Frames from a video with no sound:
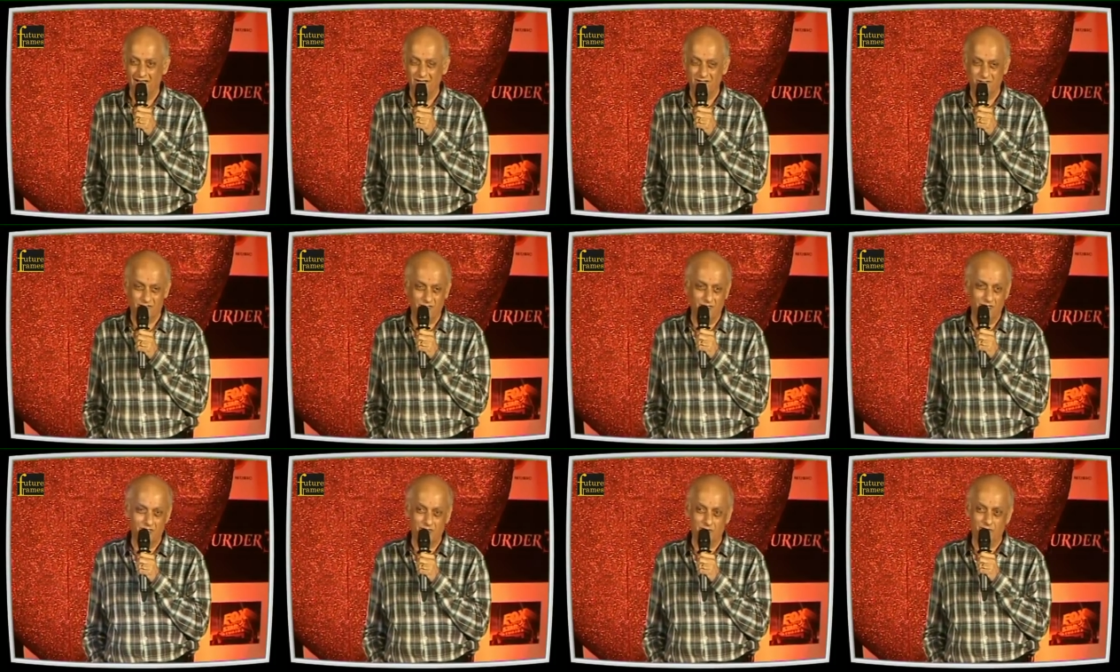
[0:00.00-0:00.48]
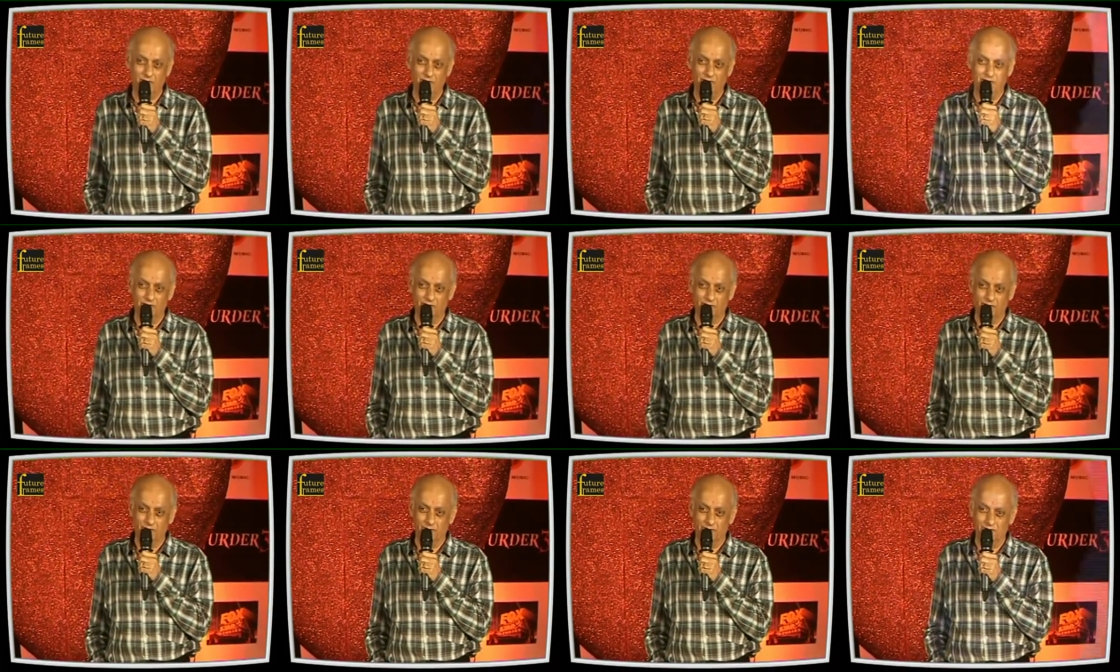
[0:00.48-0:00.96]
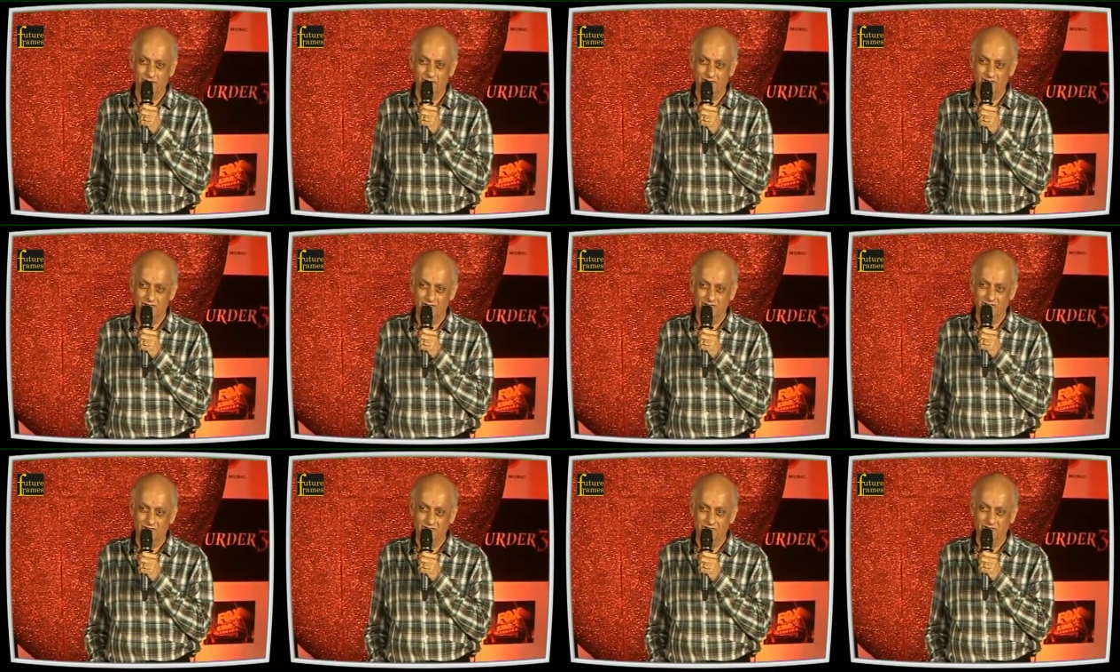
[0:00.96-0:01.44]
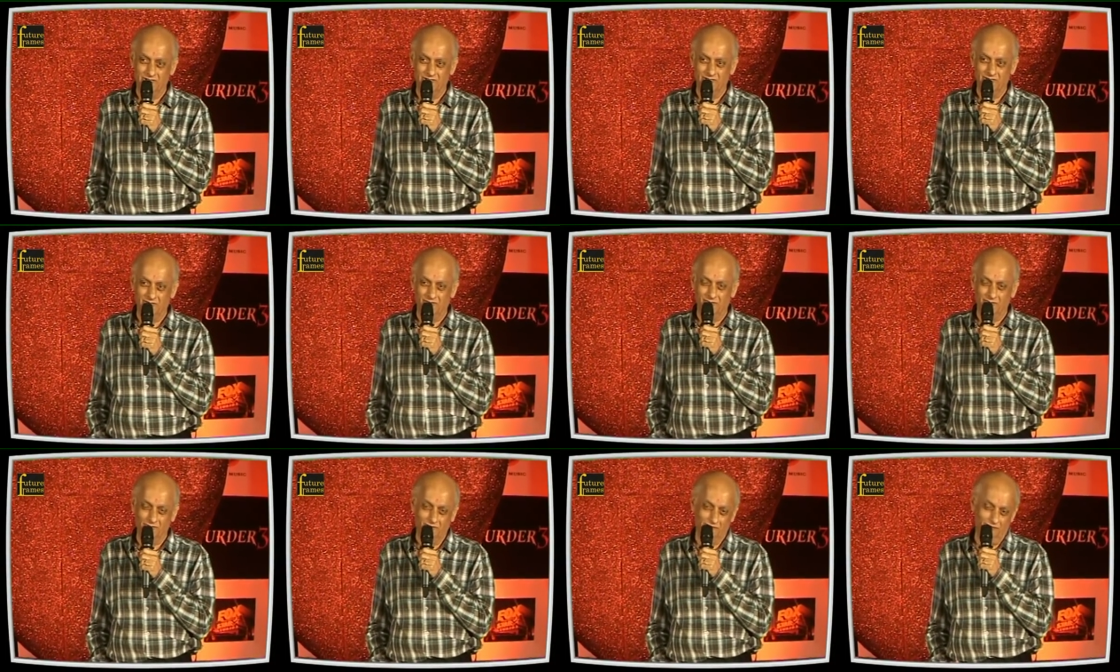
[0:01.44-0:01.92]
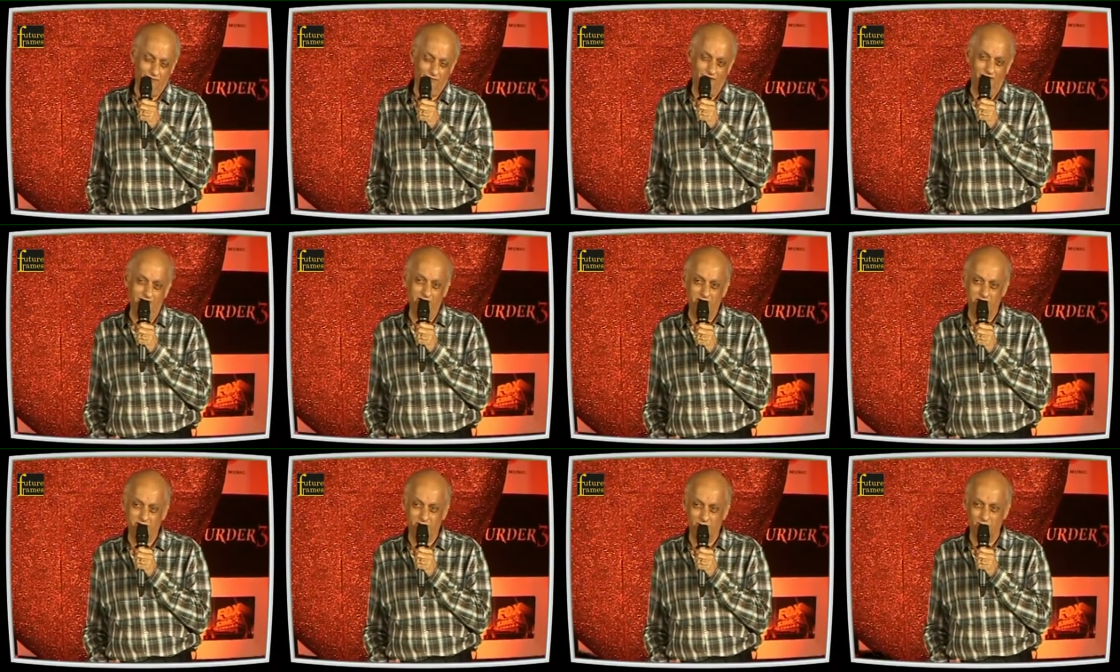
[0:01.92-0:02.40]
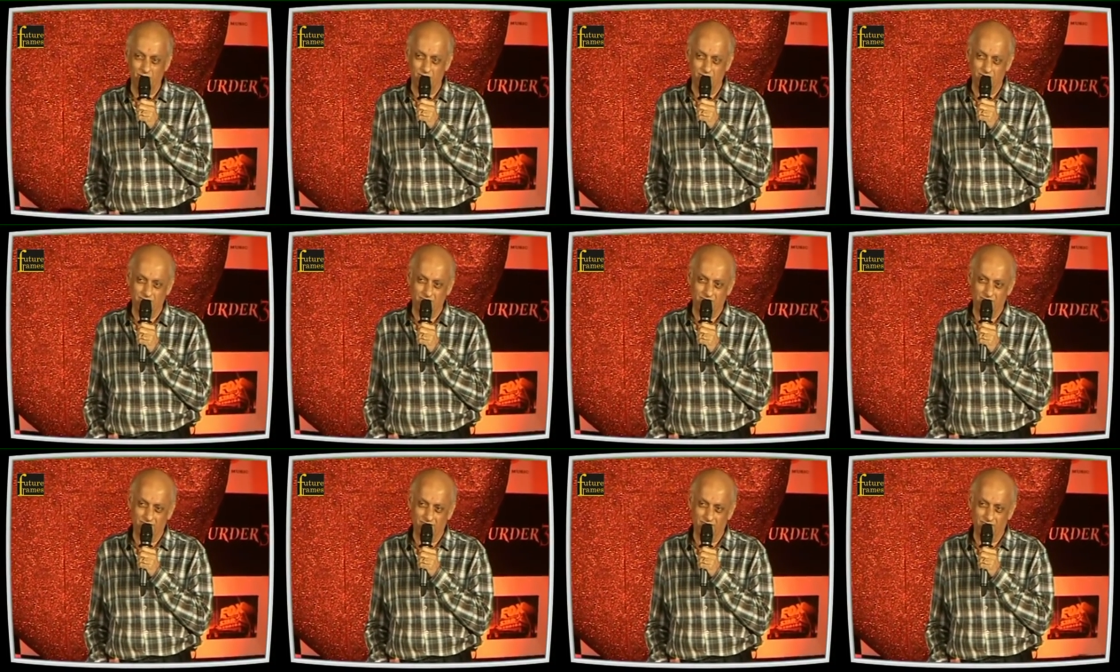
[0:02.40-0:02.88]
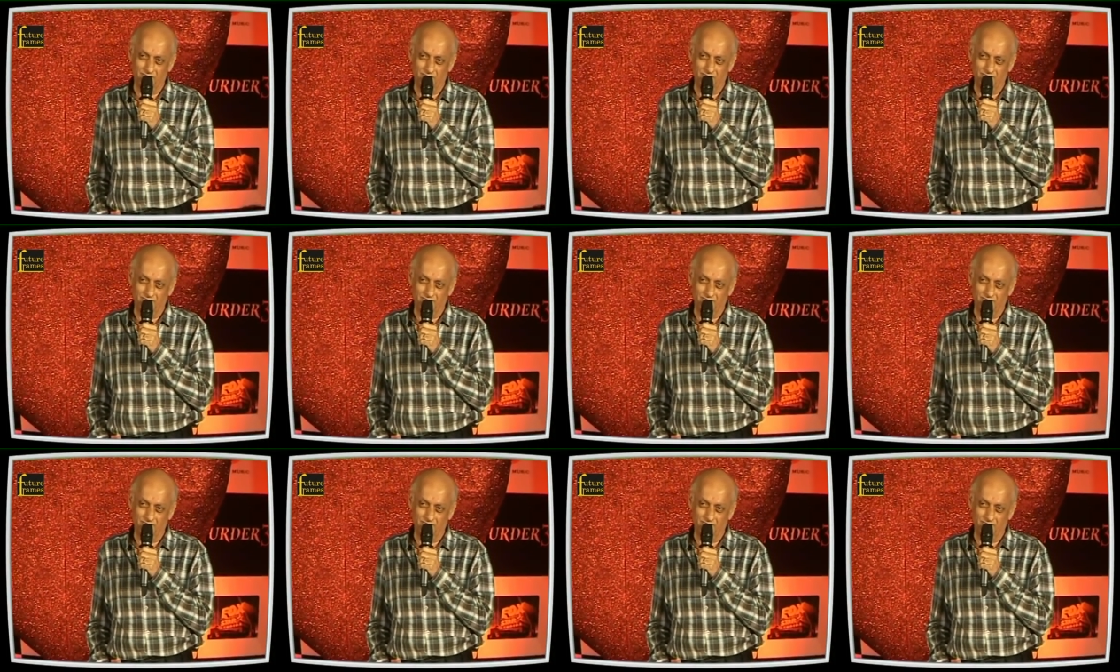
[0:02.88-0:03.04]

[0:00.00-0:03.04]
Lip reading: and she is going to very soon